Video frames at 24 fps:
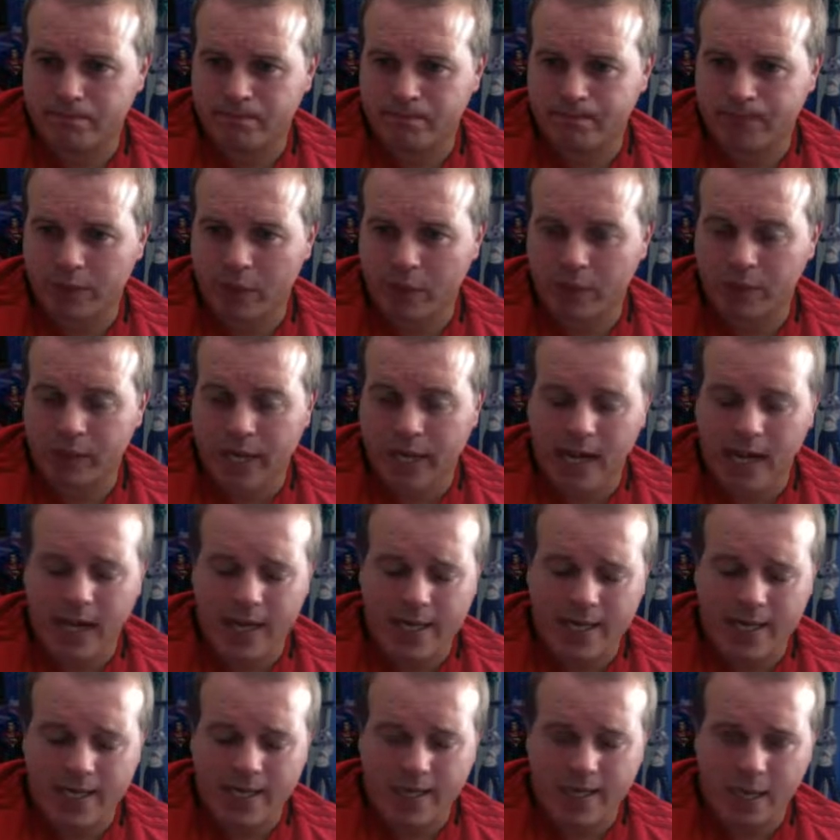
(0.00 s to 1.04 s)
it was
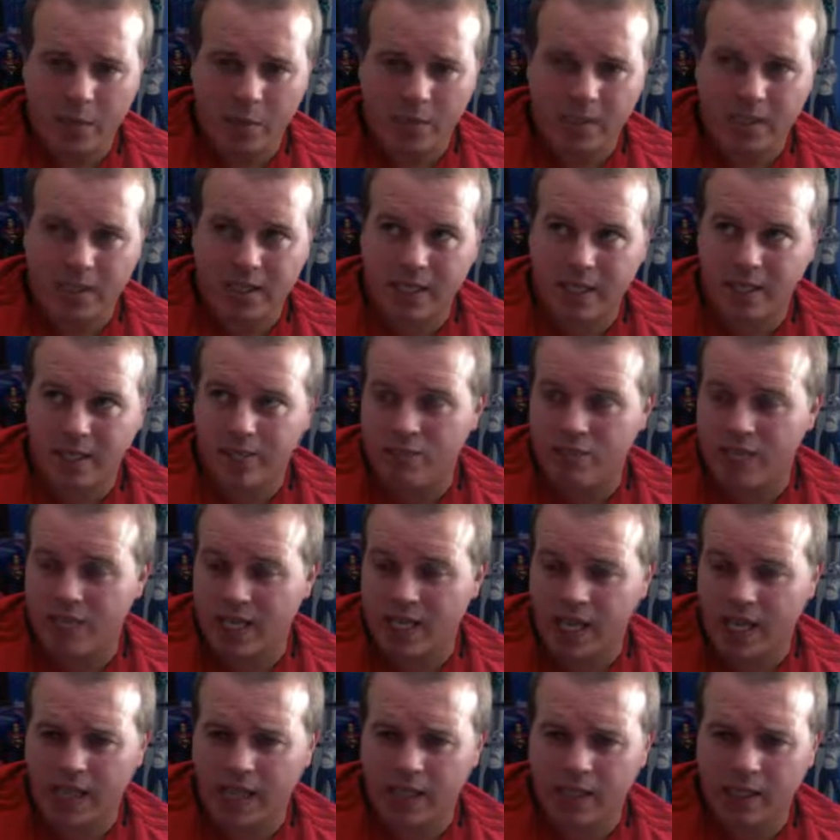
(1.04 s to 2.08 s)
hard to say we've seen really
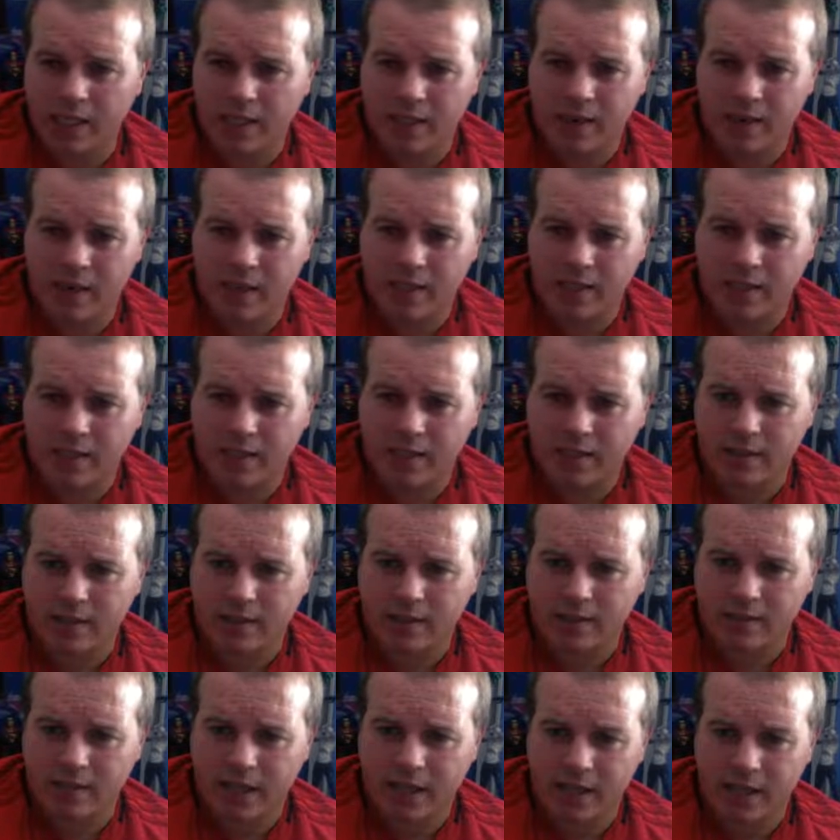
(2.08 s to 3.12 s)
anything of Arsenal's
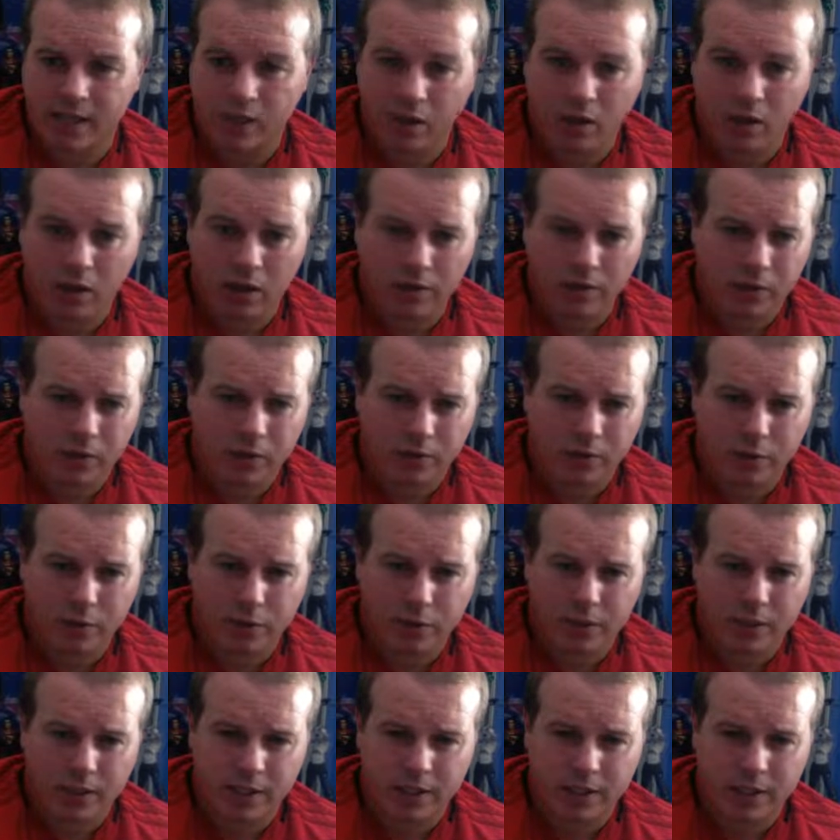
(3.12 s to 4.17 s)
defence at all for the
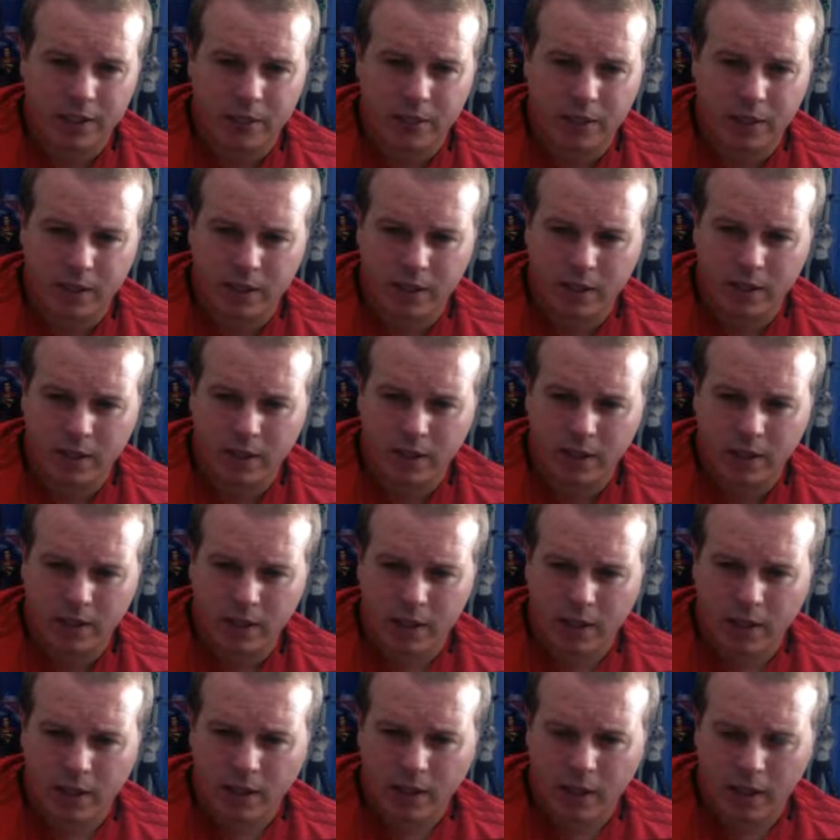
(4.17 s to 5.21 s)
first 60 minutes.
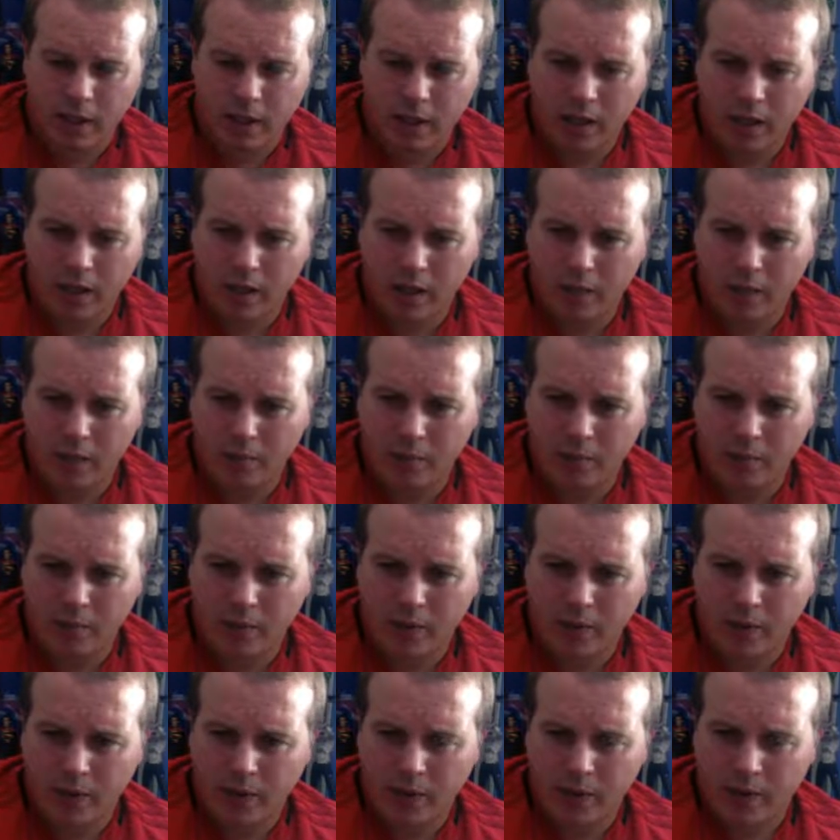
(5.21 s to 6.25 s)
Um,
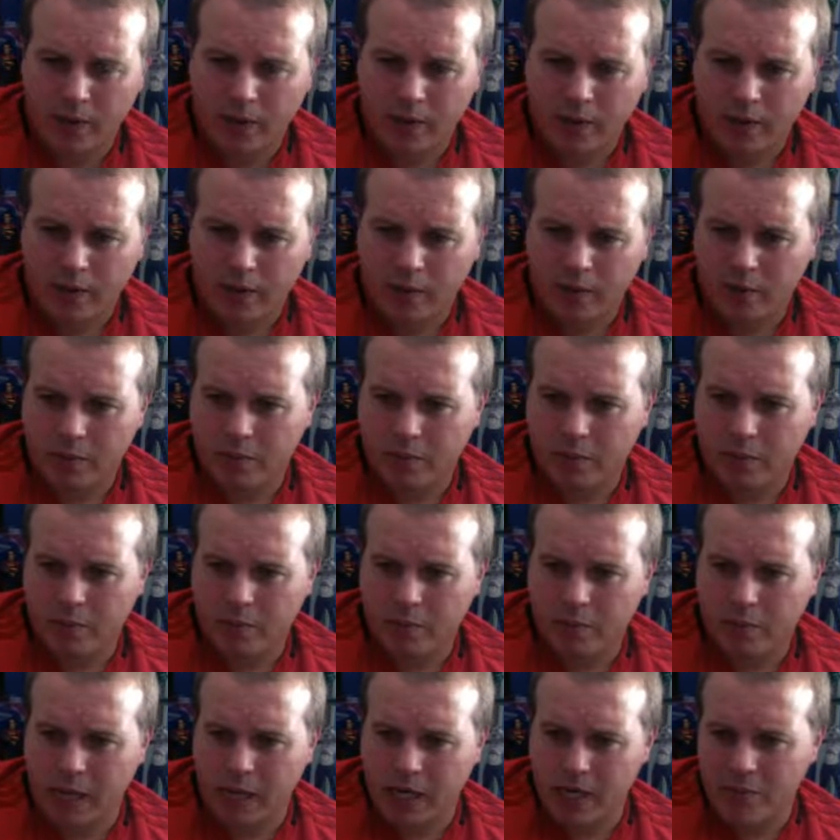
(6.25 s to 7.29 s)
the
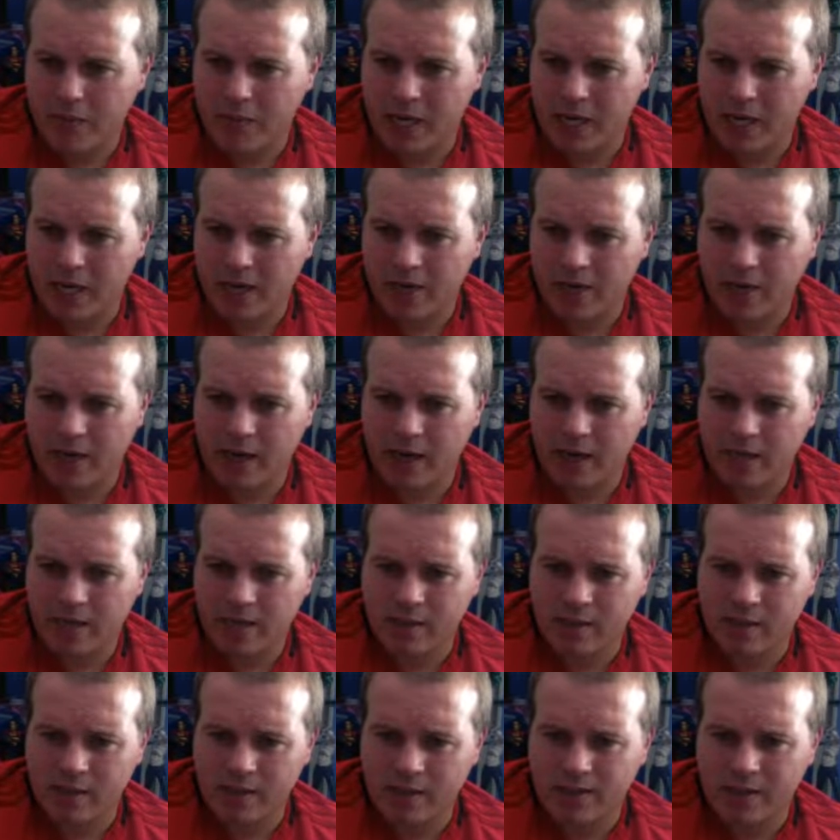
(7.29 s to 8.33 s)
best part of
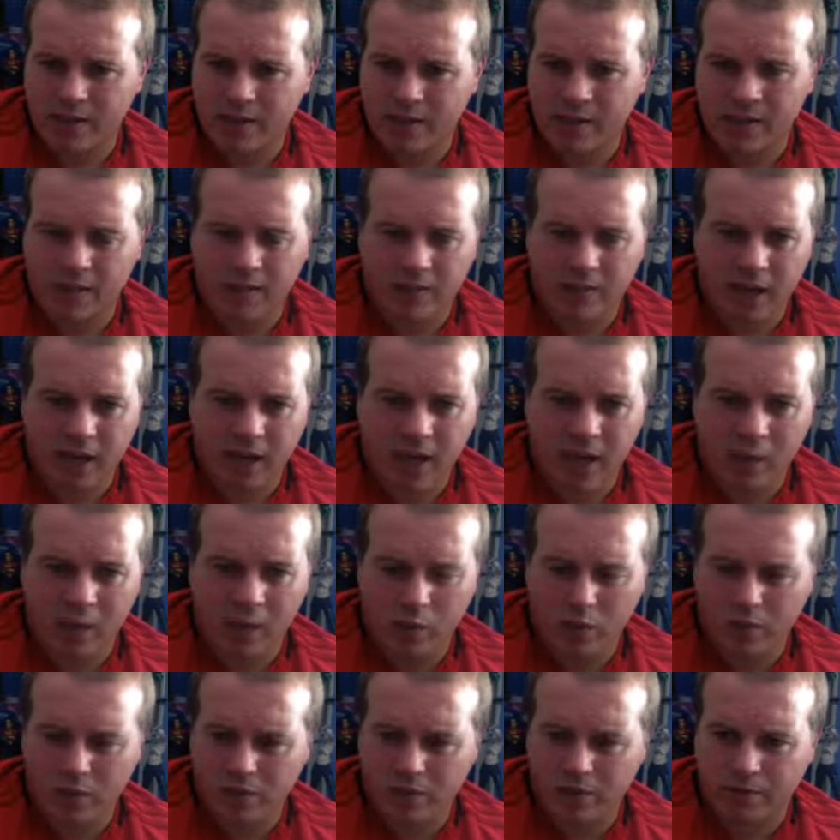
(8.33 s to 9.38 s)
Arsenal's defensive game
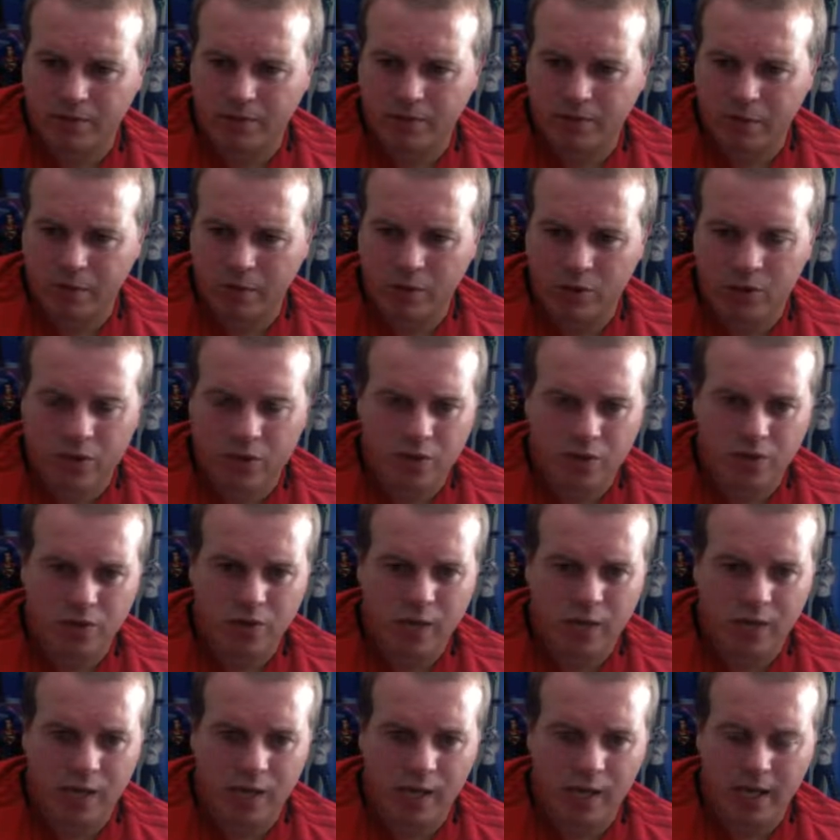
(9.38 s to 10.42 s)
was the front
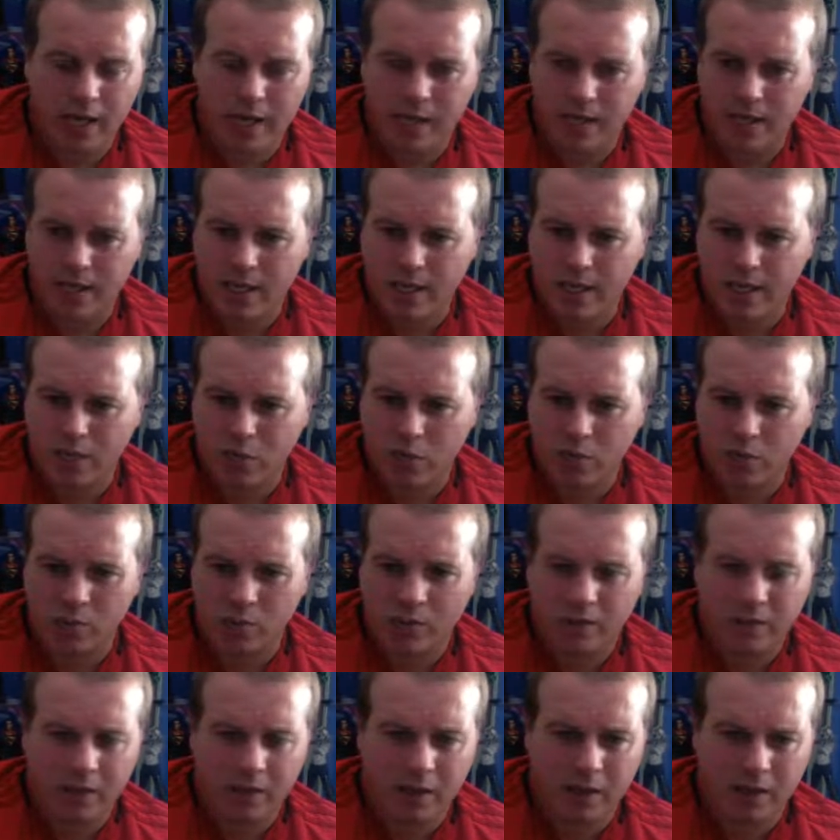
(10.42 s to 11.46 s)
three and then two
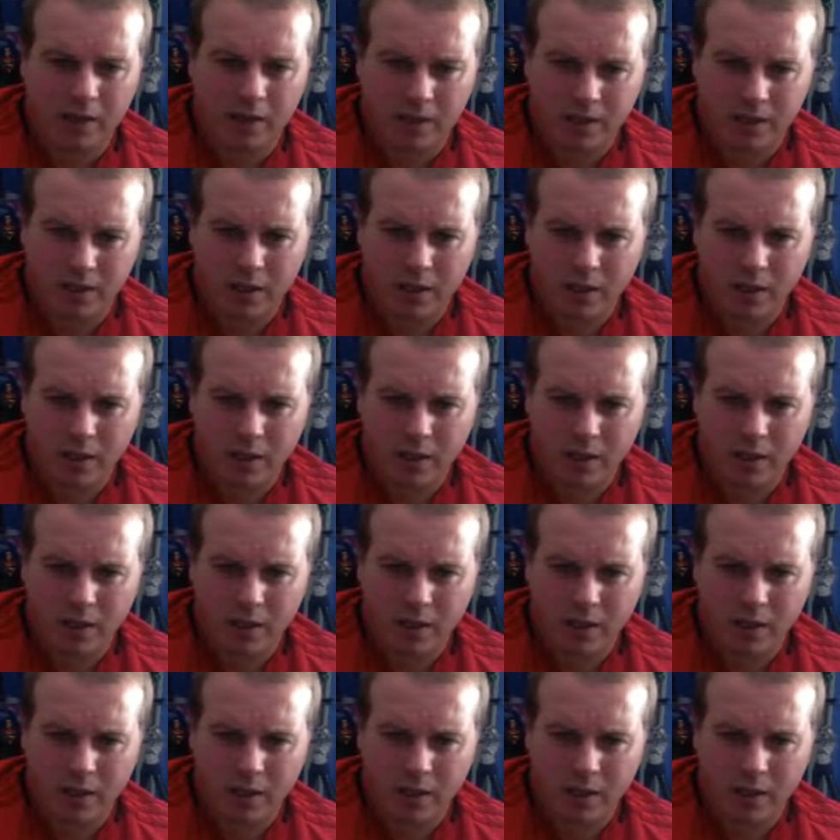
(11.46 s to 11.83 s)
midfielders.